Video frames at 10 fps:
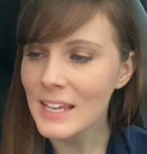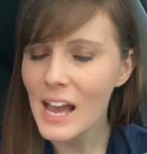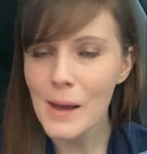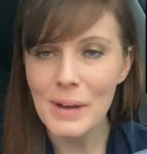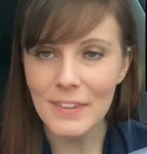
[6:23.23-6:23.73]

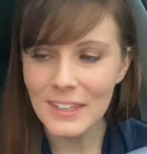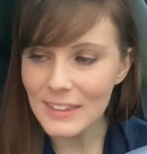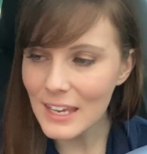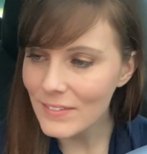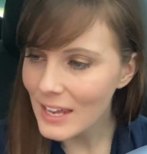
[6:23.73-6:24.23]
I think
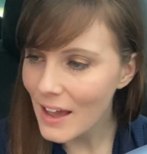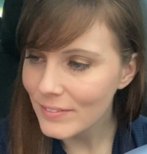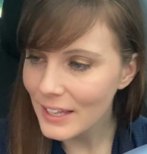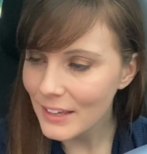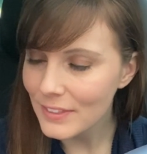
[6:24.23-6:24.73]
they even have
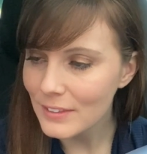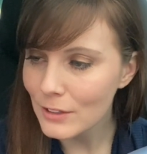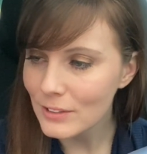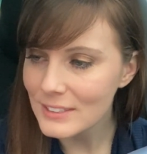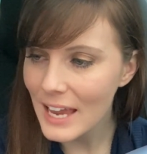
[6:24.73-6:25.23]
like the
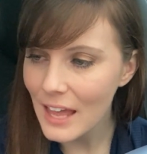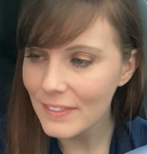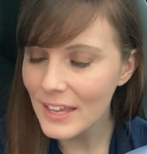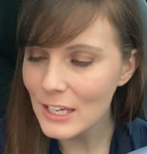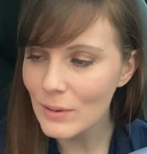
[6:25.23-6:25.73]
little
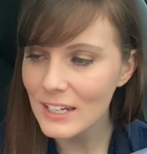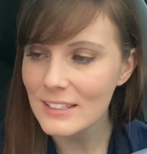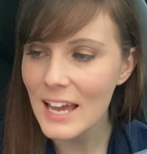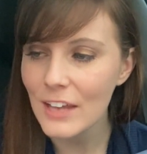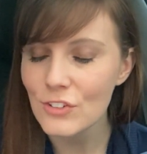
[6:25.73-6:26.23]
tent that you can
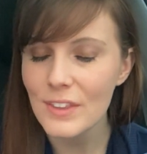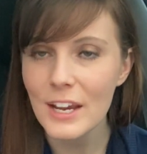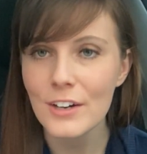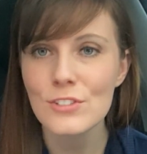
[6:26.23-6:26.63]
attach there,